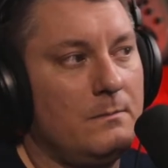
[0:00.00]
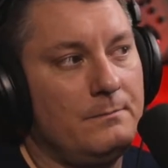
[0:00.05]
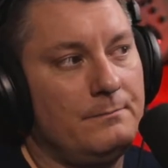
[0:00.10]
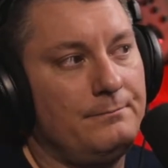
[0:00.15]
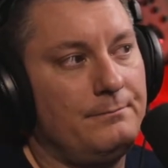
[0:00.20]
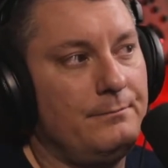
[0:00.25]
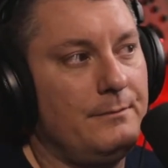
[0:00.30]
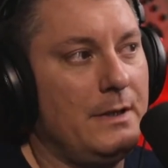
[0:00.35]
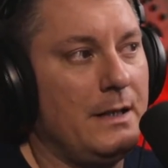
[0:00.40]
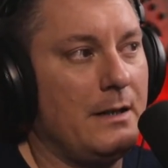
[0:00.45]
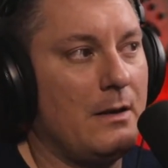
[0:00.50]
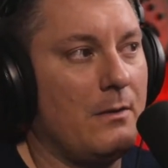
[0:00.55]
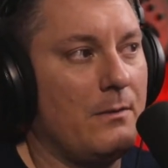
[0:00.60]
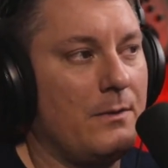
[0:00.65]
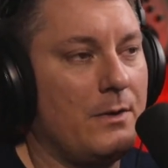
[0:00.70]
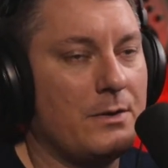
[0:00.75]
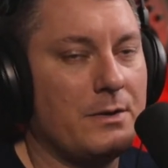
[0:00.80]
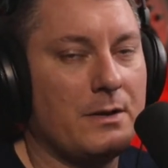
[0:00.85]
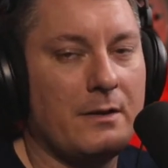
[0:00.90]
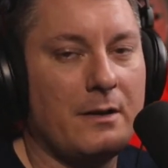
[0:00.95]
know,
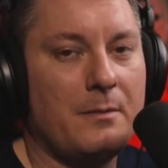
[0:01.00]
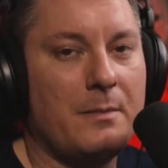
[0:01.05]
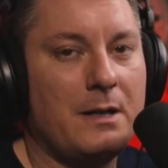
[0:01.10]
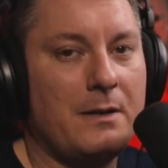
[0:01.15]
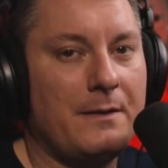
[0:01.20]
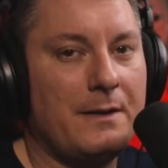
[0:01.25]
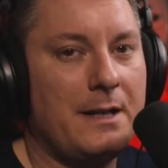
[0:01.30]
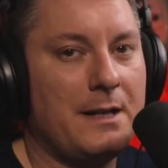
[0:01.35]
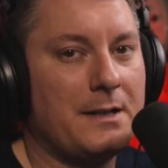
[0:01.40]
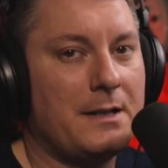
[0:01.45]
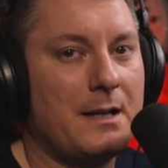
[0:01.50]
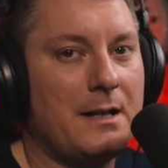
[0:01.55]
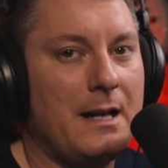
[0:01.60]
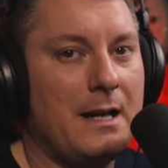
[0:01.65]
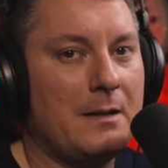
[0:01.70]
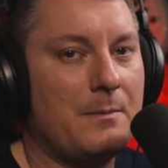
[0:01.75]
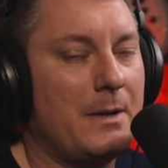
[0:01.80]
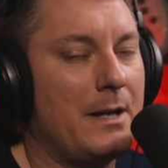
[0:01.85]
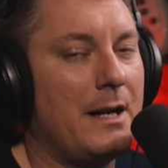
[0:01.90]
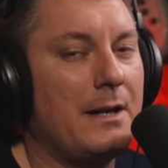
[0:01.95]
there's a little bit of a disconnect,
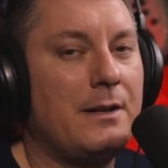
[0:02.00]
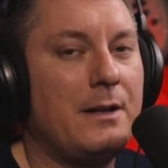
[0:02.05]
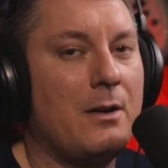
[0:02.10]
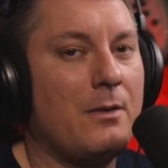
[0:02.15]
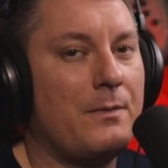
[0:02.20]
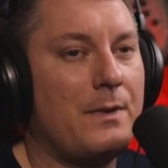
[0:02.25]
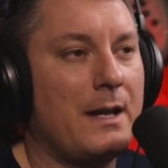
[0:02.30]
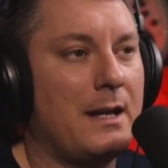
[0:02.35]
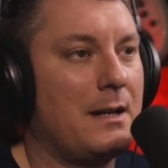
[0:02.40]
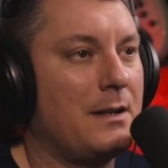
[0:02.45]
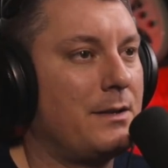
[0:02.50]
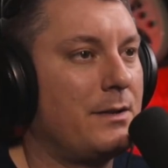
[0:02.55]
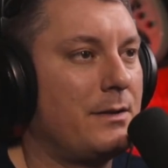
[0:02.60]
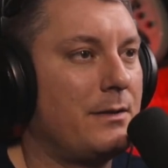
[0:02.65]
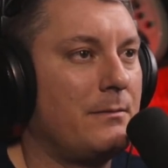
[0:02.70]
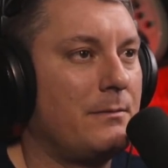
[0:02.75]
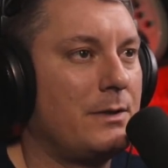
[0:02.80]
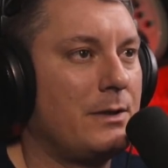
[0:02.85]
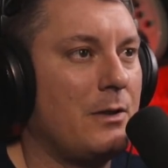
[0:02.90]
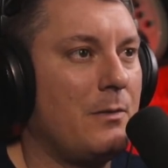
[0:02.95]
but I don't think it's
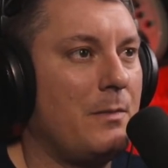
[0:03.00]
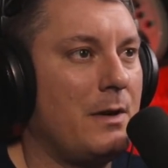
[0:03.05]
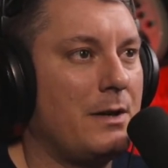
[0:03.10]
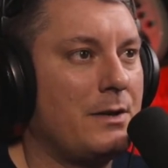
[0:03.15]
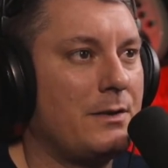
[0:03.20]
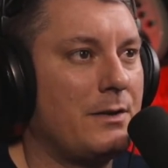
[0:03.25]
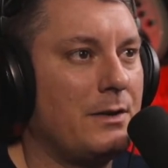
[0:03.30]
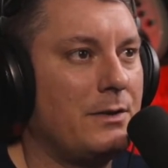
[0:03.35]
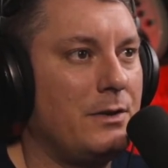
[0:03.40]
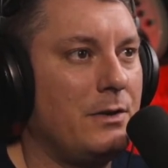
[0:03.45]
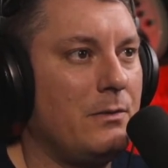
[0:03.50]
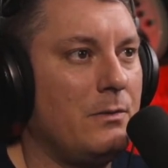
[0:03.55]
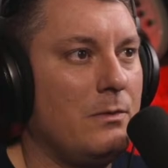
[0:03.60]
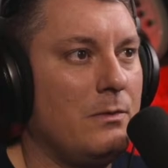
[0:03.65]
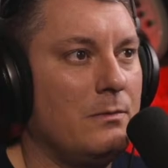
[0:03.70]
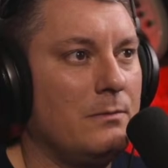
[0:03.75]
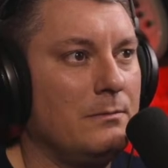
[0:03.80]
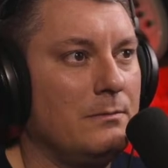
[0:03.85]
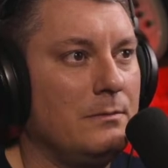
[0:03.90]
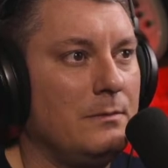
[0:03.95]
so much that you
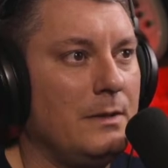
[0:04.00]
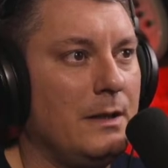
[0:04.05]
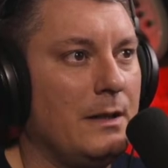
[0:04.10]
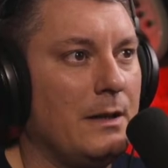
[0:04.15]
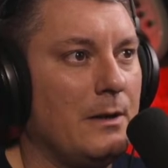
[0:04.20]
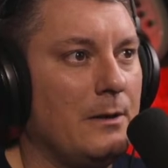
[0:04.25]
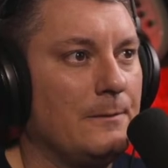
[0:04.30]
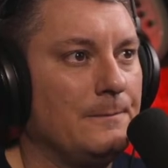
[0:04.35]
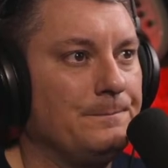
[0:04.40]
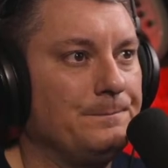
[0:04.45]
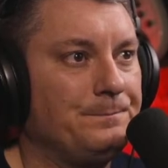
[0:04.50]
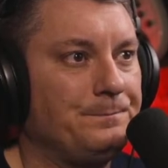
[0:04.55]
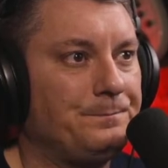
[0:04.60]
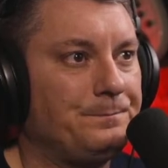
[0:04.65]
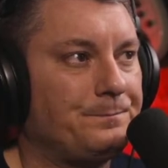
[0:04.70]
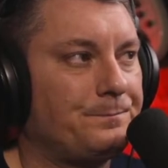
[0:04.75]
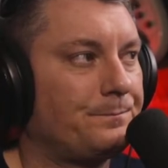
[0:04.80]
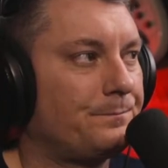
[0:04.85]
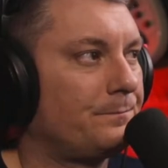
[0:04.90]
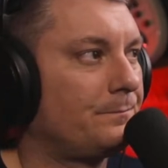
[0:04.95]
know,
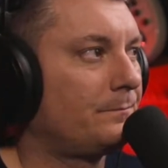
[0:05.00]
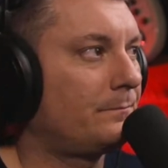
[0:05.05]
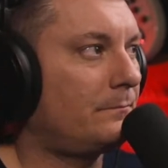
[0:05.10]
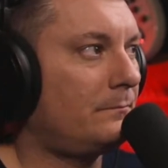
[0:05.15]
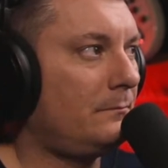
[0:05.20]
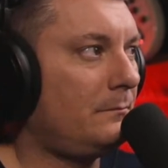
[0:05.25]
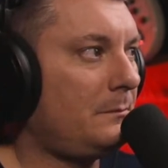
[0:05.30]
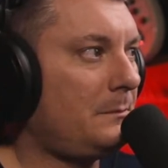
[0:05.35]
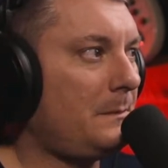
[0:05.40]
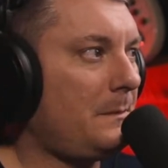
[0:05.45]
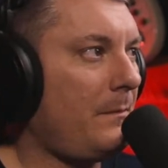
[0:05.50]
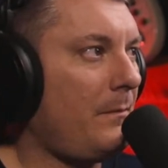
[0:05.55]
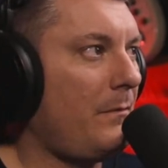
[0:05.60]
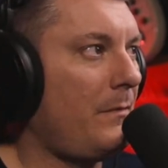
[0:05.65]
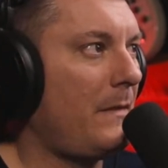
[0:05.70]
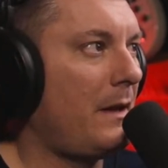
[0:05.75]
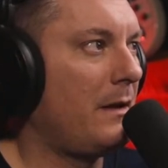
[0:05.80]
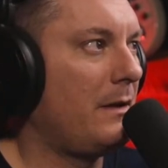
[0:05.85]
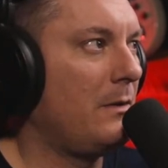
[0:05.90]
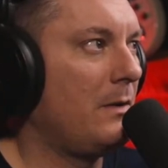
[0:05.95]

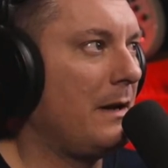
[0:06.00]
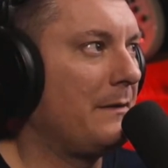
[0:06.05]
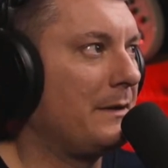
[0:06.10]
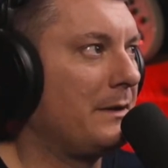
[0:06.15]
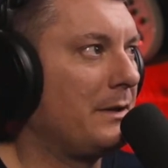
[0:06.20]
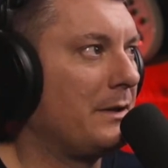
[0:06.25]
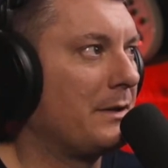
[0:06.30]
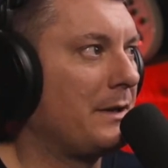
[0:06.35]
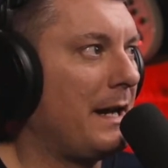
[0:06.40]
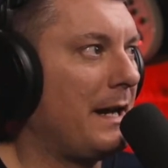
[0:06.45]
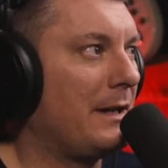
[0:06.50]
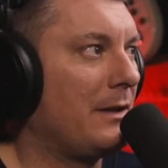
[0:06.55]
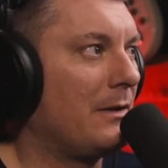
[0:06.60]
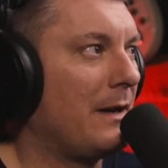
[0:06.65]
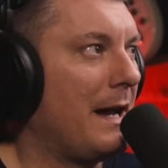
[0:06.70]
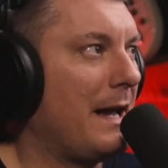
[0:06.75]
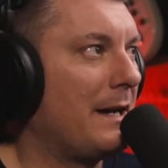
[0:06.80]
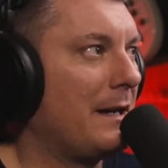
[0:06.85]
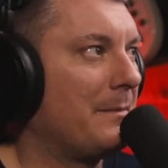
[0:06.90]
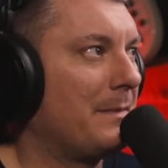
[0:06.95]
you have to just hang your
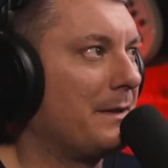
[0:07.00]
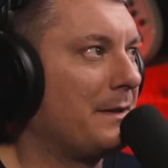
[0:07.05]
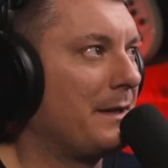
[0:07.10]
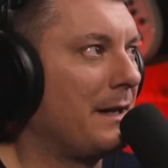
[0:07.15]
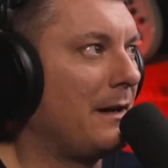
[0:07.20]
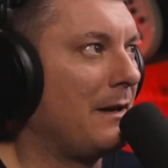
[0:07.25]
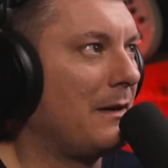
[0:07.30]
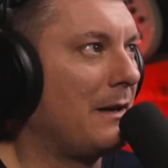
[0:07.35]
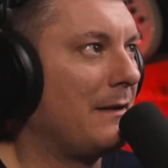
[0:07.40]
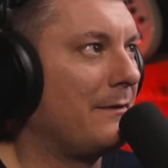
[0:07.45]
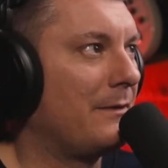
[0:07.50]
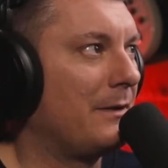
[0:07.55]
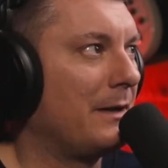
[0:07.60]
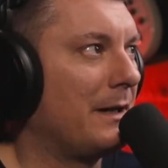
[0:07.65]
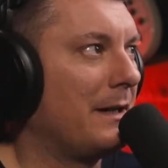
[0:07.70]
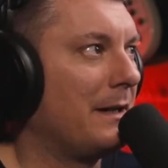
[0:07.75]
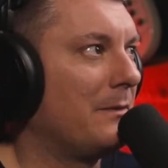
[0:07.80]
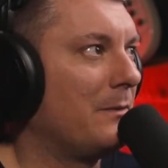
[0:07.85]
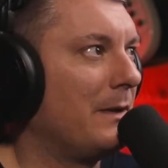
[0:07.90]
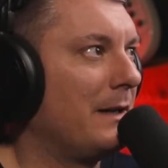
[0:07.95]
hat up and say, all right, forget
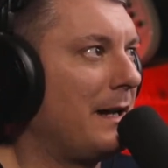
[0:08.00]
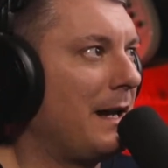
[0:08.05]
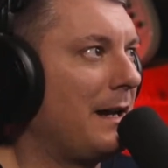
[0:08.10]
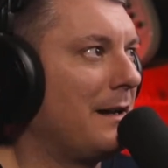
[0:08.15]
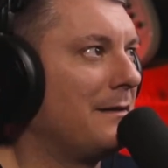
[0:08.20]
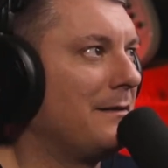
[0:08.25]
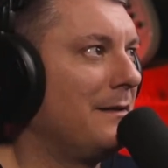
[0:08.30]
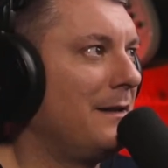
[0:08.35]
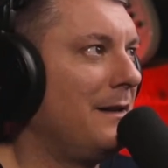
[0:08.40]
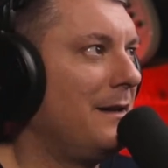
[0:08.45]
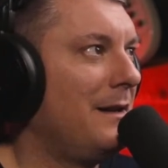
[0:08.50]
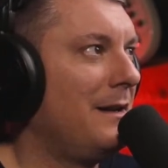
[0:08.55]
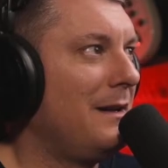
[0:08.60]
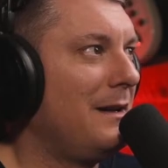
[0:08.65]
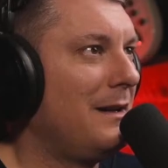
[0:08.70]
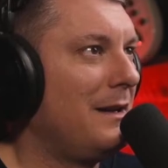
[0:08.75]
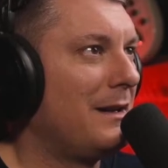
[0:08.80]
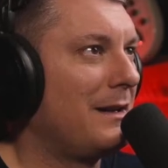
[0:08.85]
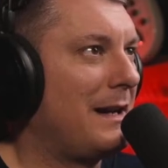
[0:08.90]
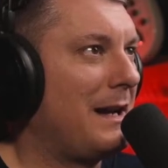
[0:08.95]
it. We can't
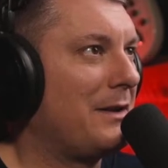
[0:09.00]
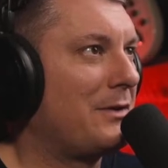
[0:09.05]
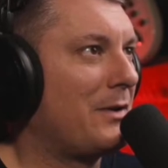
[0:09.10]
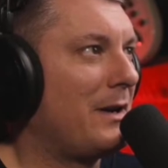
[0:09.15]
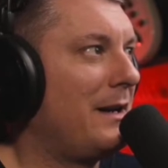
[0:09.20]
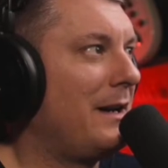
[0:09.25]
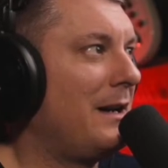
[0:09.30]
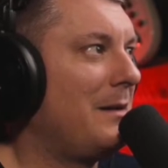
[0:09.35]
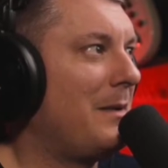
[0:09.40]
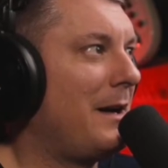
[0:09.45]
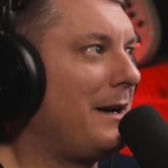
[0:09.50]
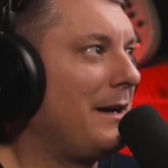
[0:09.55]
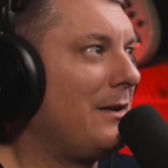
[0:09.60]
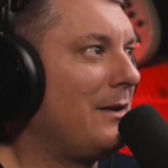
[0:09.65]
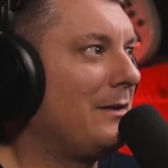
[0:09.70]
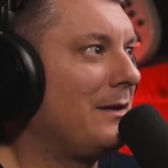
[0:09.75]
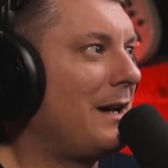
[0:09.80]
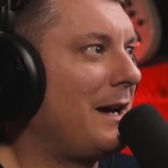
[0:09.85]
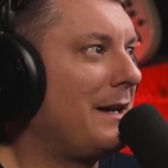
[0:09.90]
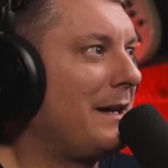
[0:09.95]
train anybody
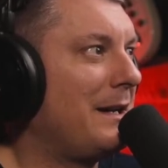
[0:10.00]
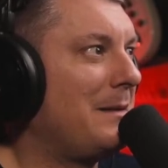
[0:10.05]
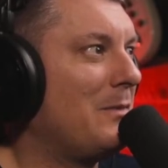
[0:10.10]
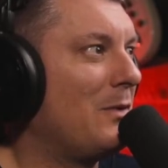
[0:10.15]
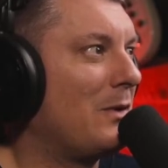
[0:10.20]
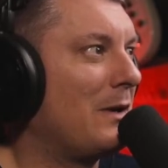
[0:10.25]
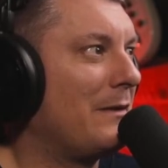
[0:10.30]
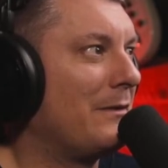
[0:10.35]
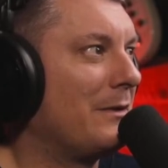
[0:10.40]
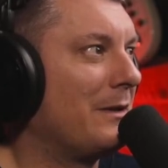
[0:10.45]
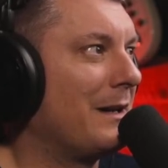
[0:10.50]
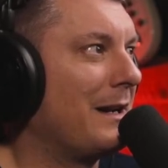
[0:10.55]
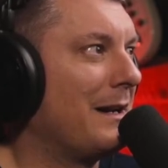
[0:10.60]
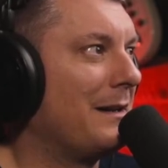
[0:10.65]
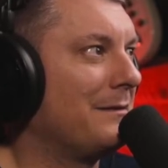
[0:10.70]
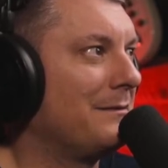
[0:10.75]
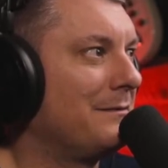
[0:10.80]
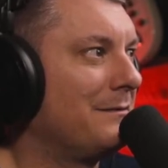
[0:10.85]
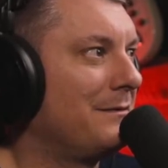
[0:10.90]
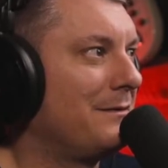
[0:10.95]
online anymore ever again.
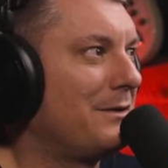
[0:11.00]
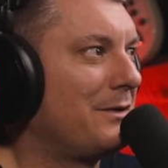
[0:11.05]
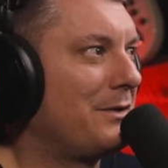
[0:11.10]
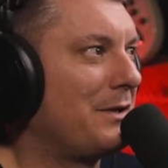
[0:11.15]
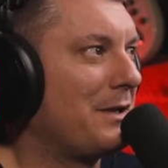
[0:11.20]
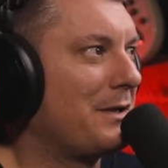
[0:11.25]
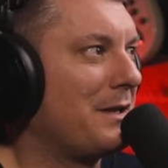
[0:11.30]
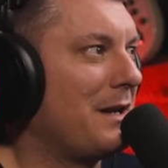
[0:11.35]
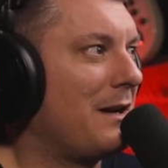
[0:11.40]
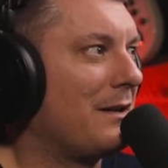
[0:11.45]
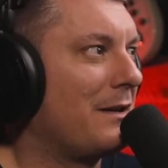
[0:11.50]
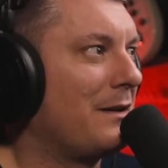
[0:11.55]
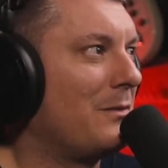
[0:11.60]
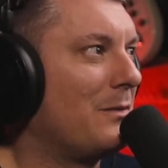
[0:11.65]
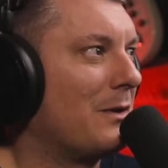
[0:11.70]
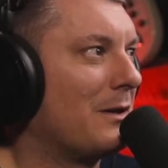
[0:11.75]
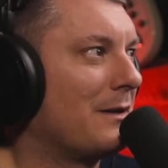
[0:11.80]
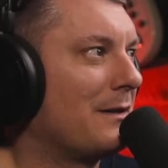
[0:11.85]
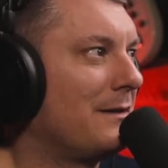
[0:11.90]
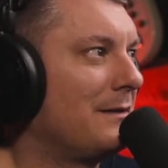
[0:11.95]
It's just not going to
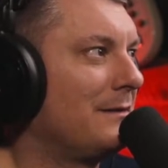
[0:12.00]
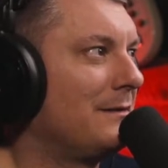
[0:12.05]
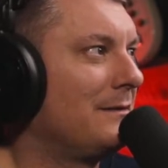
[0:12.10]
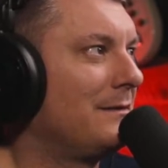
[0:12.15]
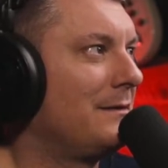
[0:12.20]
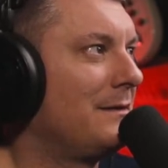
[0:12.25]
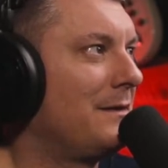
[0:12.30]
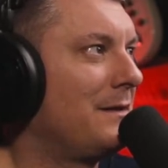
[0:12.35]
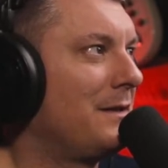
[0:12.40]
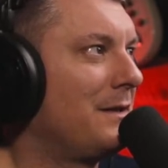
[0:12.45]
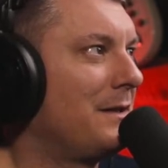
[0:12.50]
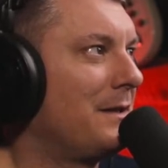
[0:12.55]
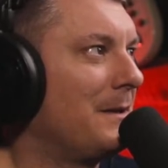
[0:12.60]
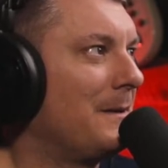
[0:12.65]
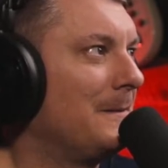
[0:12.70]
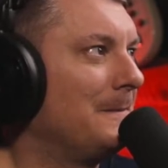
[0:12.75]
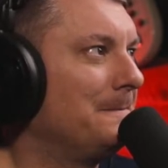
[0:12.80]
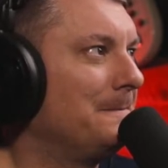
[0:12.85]
work. So